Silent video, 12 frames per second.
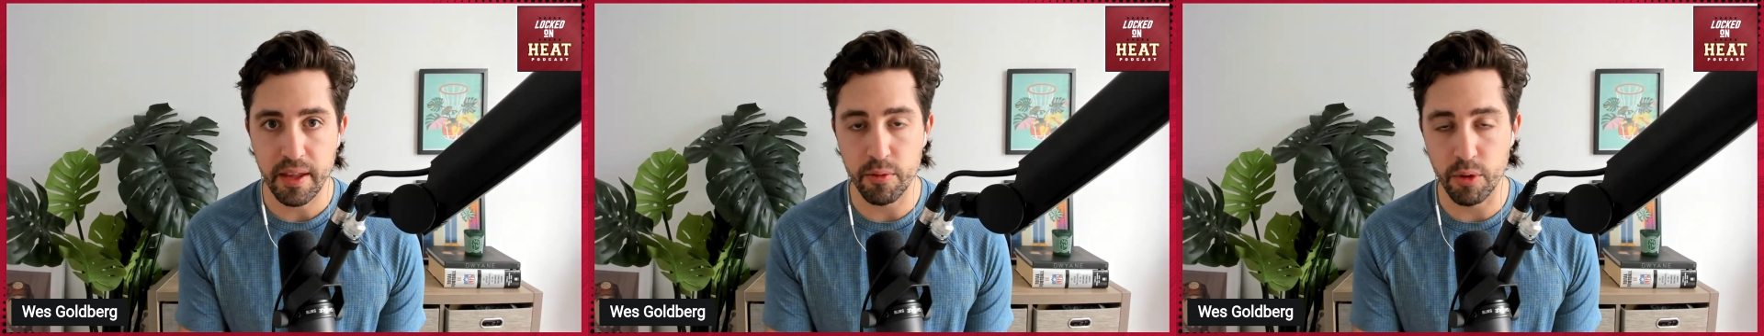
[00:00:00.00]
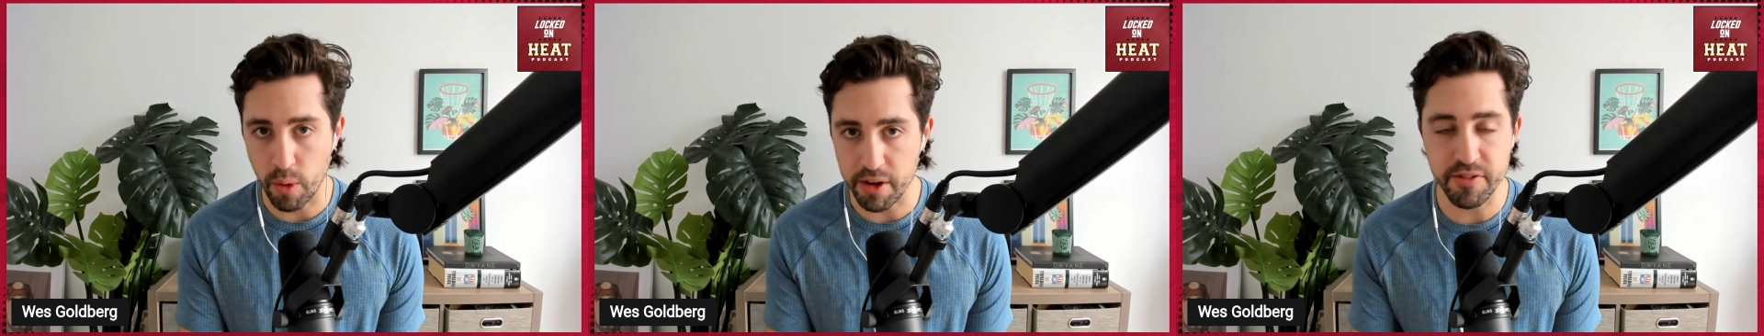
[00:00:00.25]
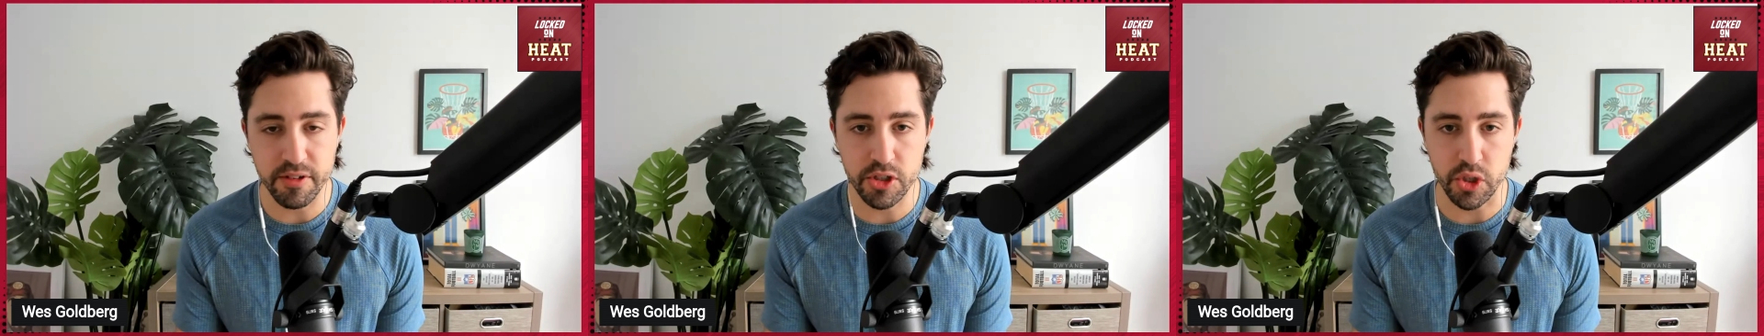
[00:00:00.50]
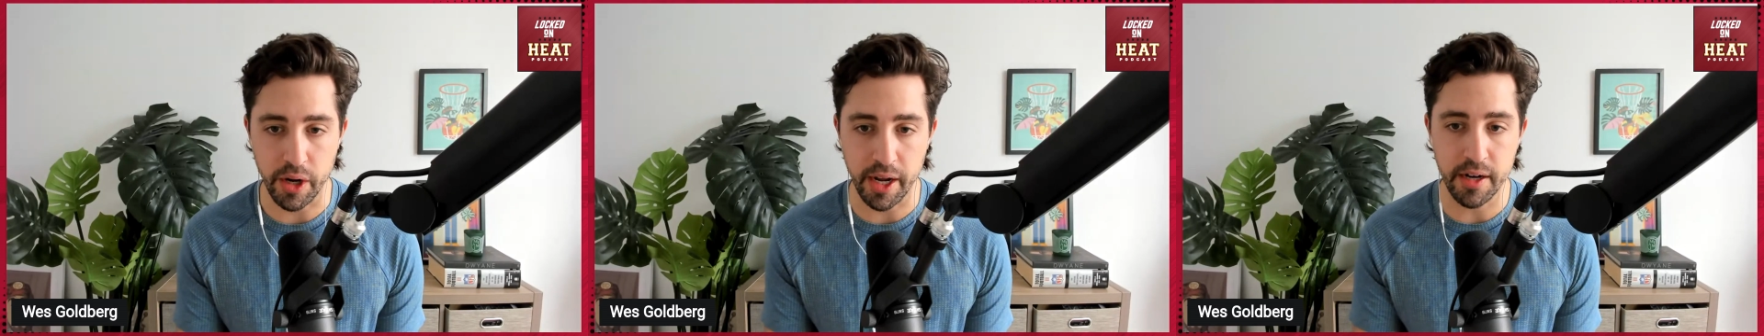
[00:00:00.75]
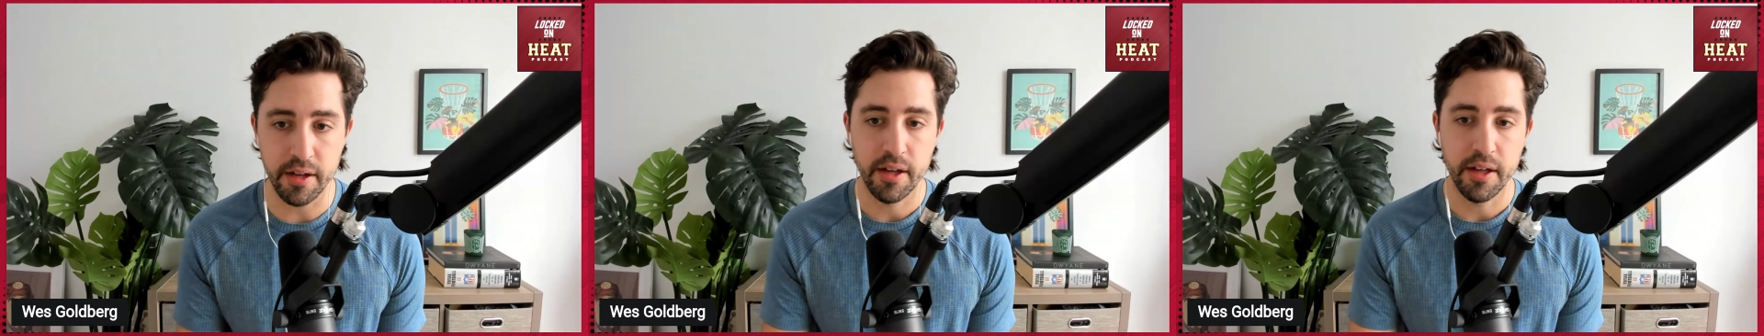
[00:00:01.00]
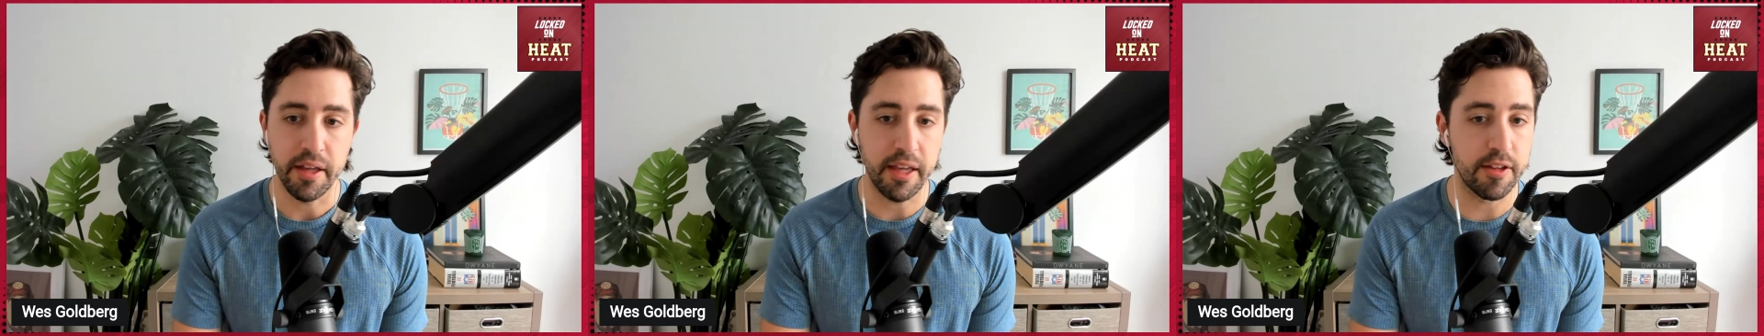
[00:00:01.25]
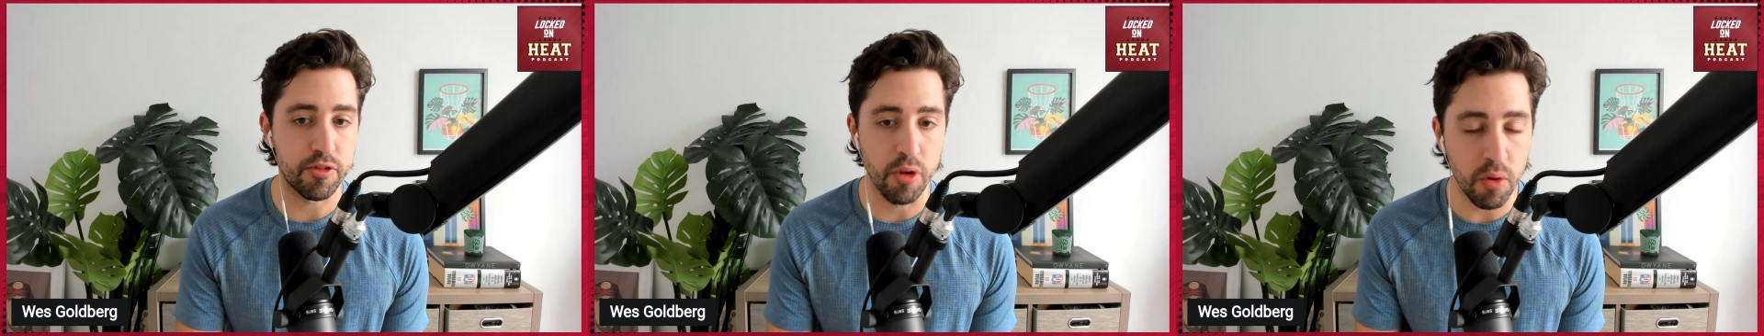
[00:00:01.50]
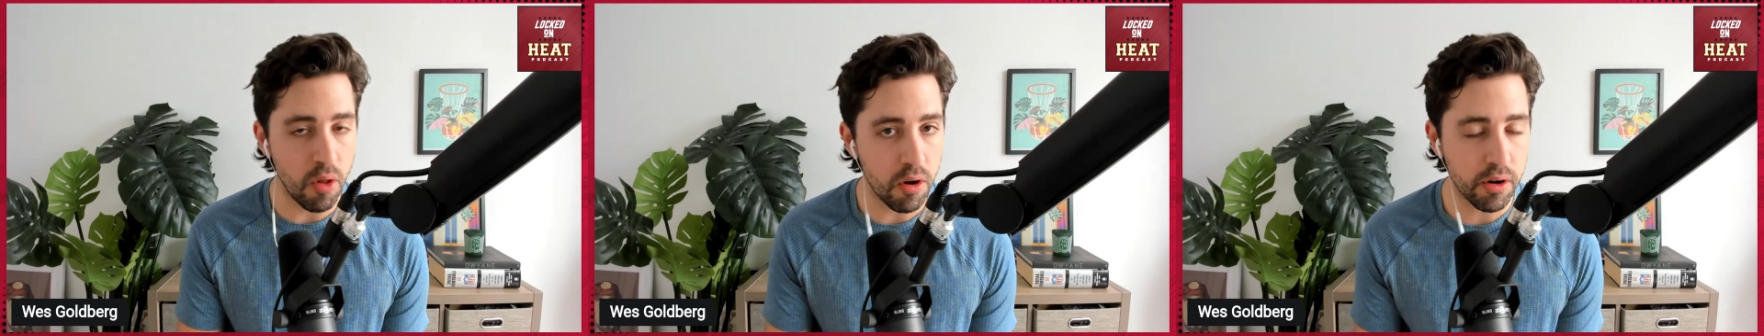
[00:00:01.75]
requested a trade. He is
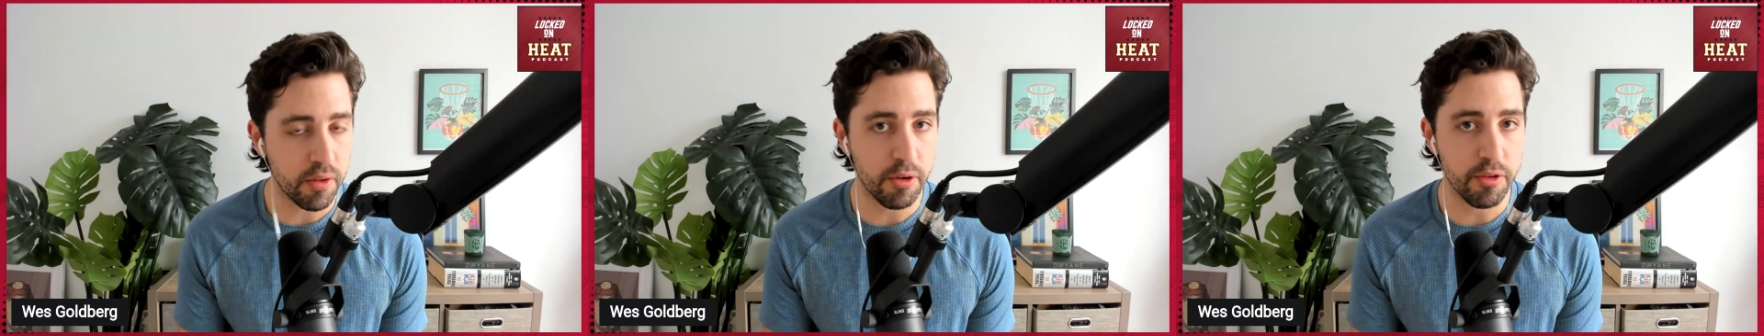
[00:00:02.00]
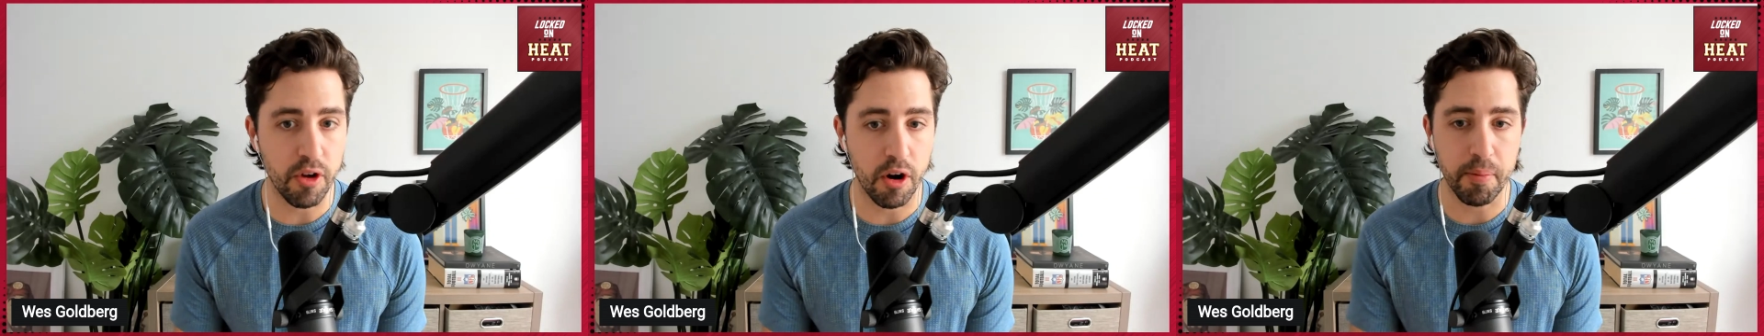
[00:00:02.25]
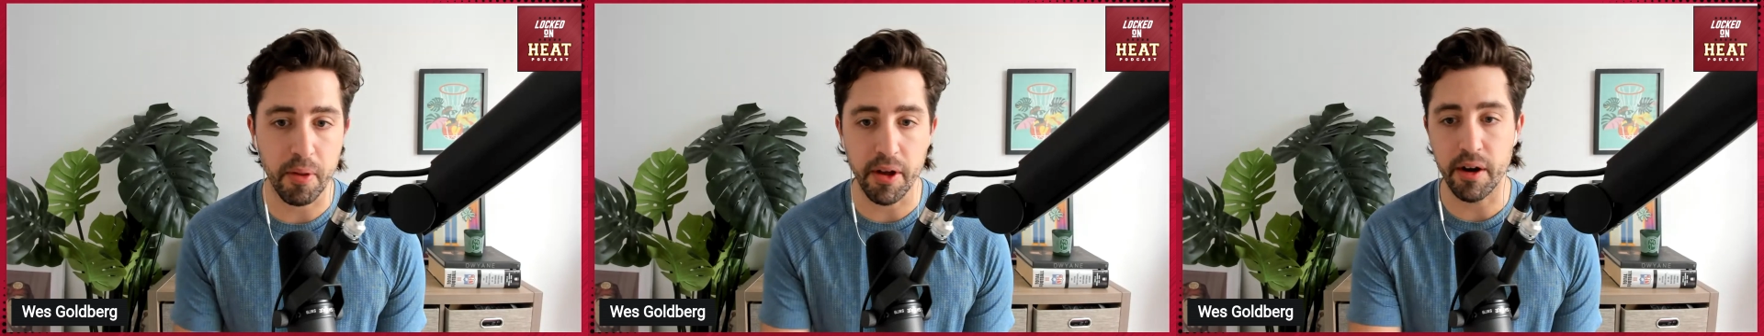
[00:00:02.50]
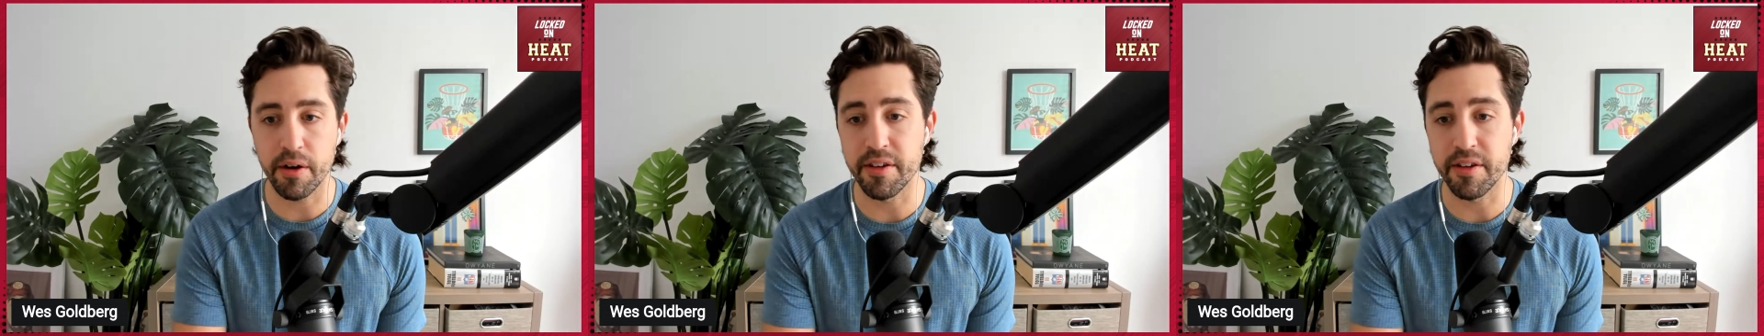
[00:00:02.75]
no longer their star player.